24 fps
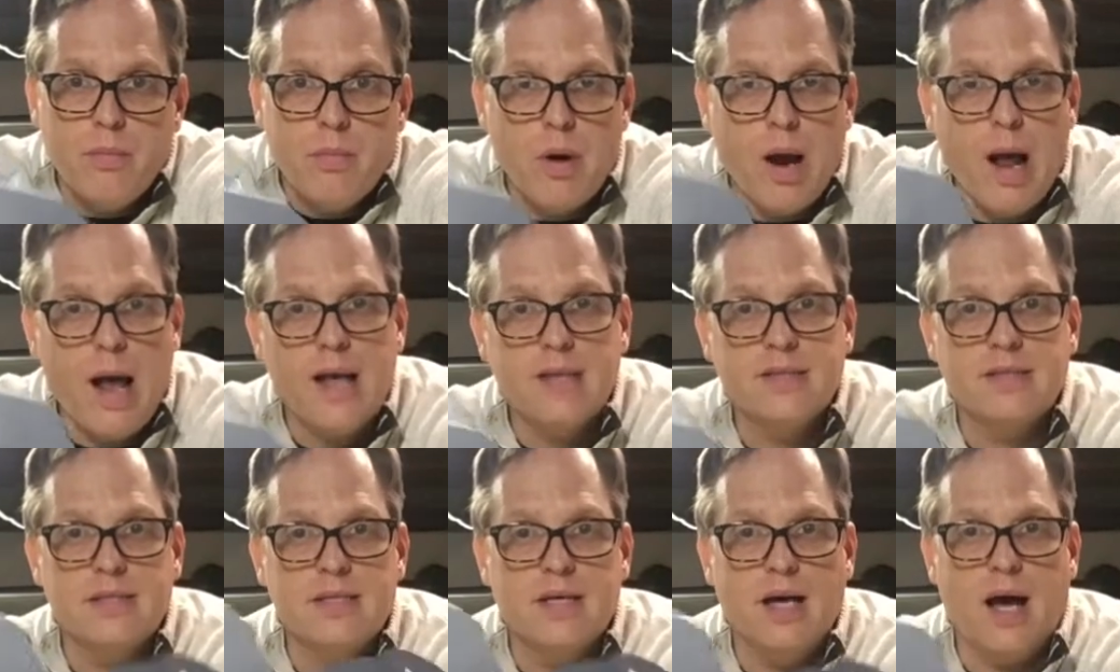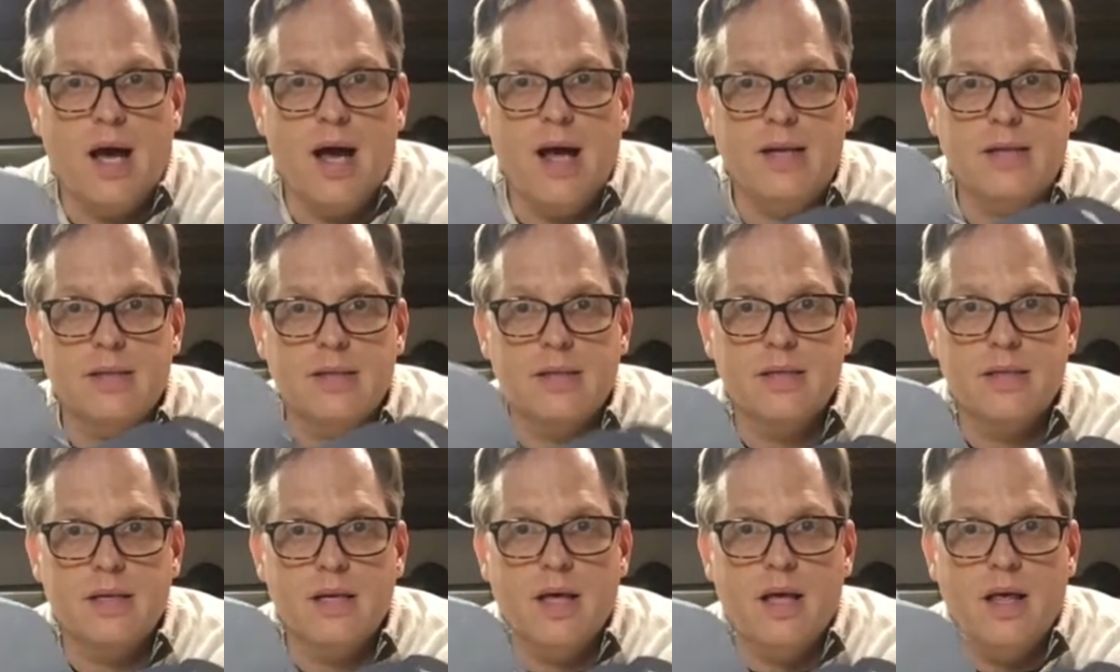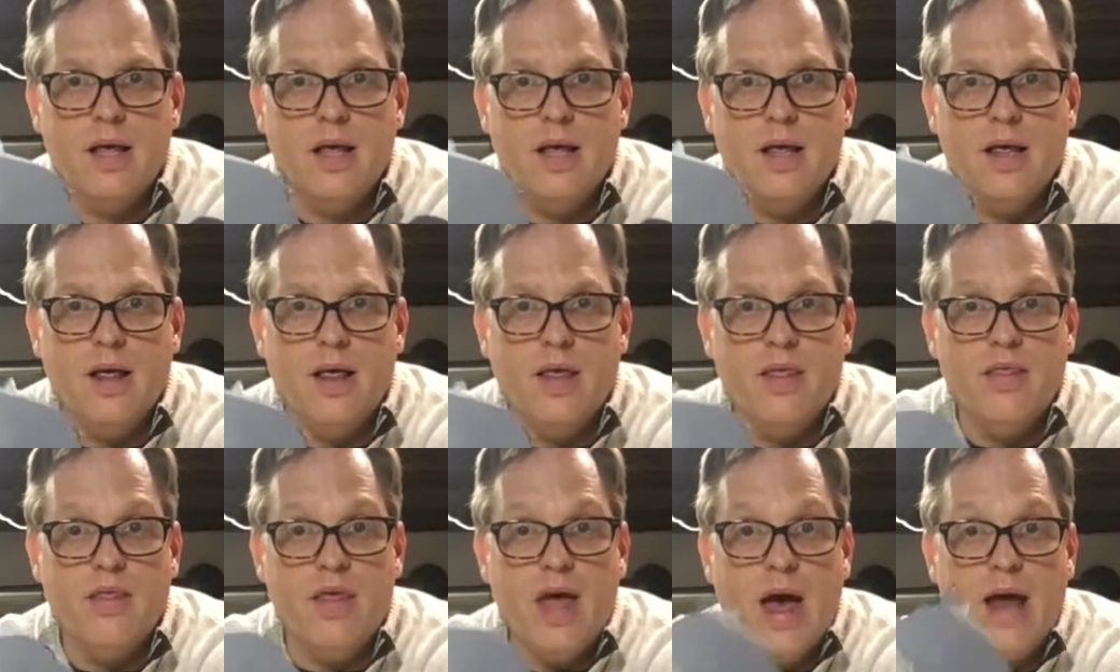brass dot.
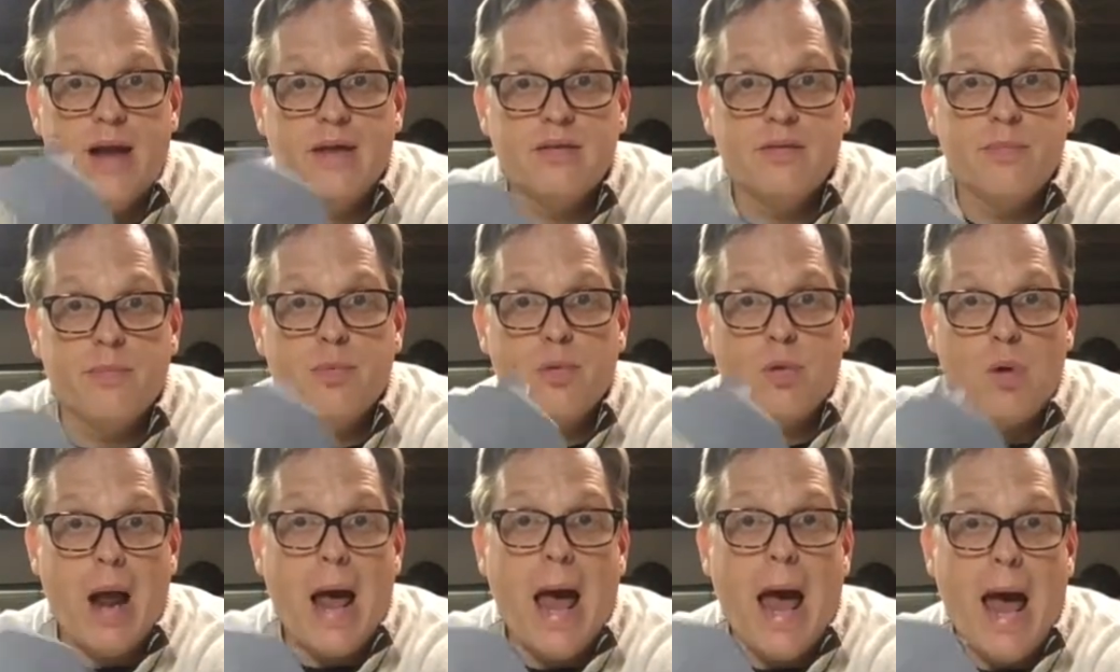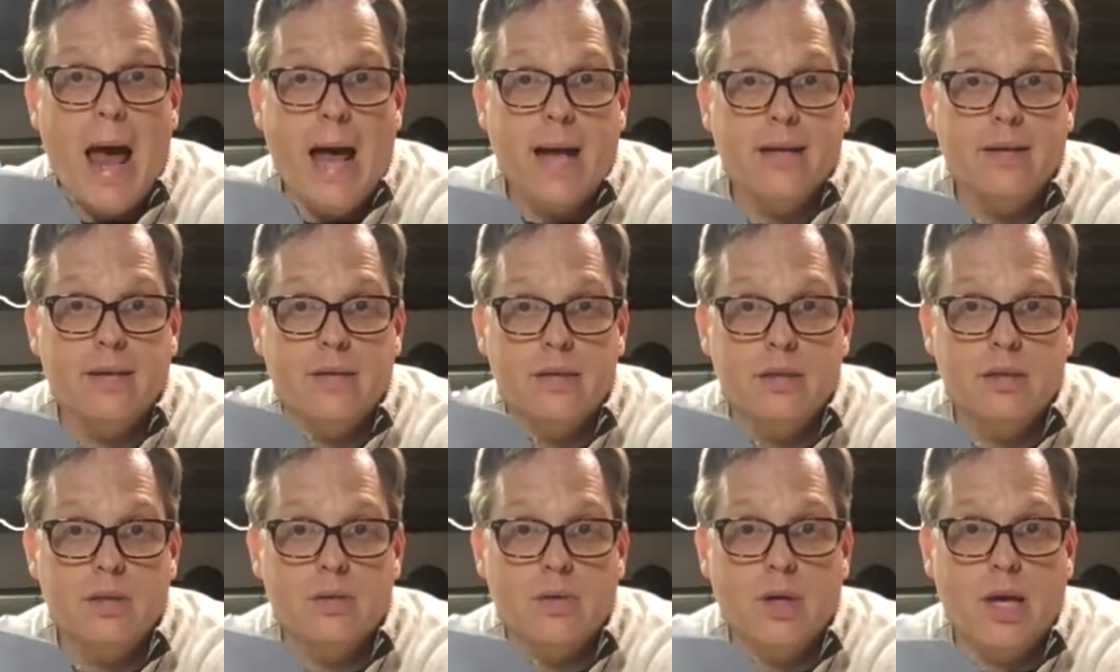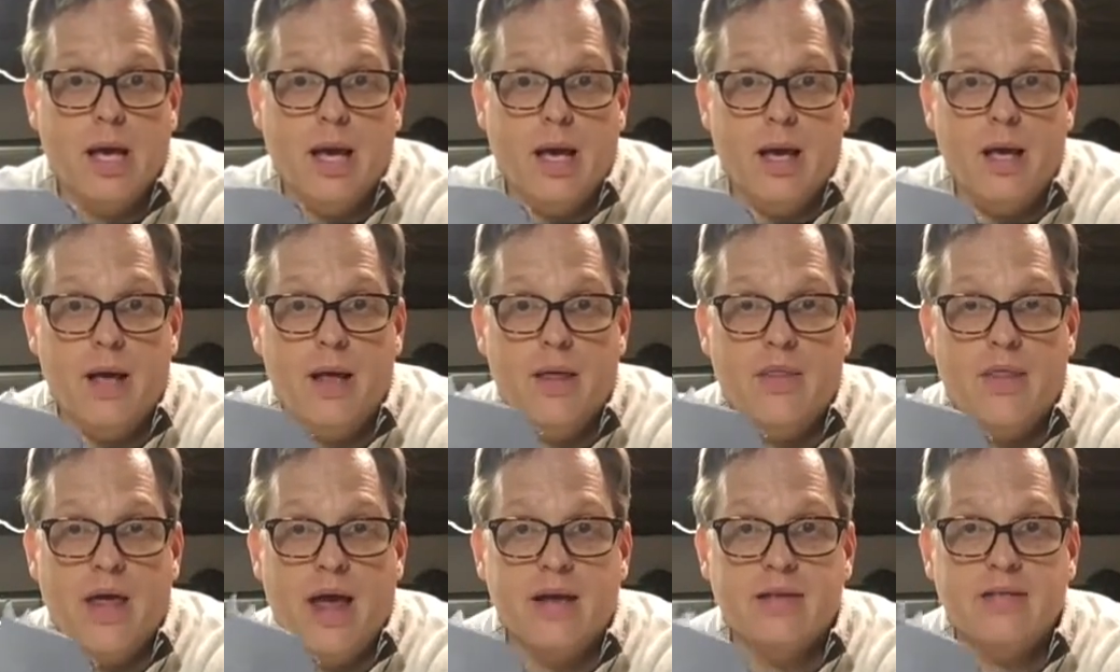That is a brad, okay?
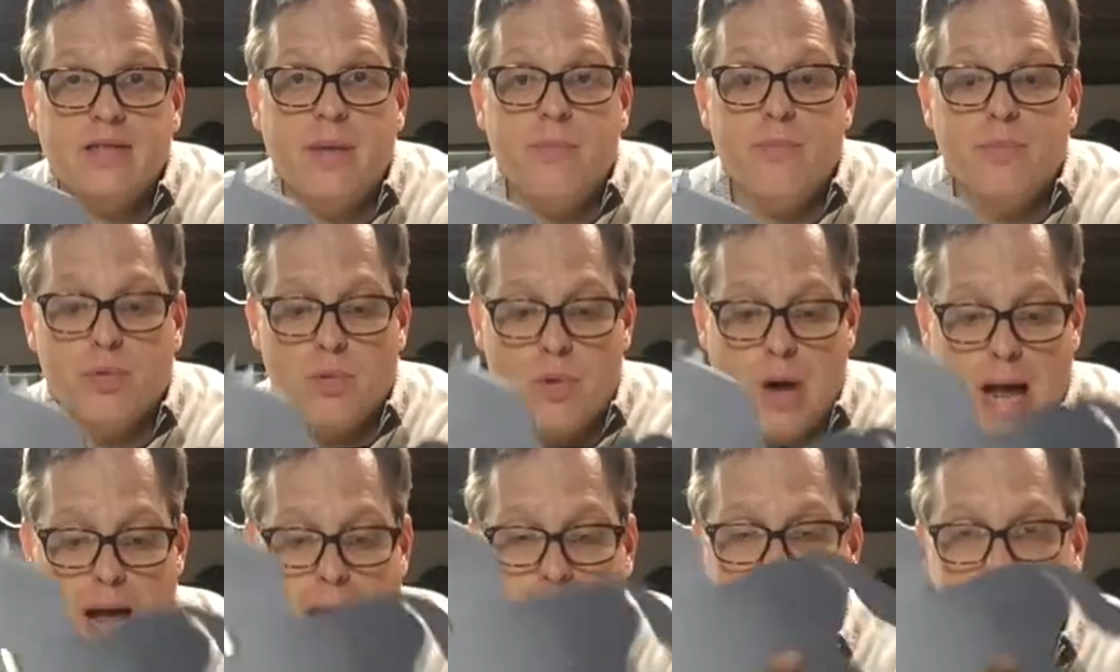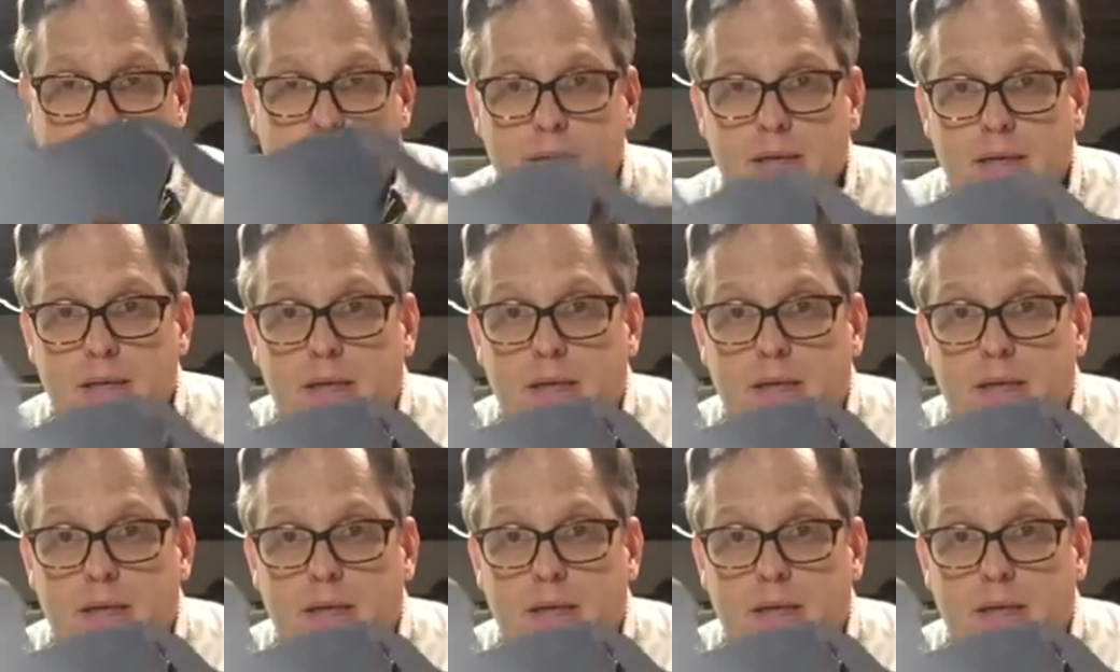That is a brad.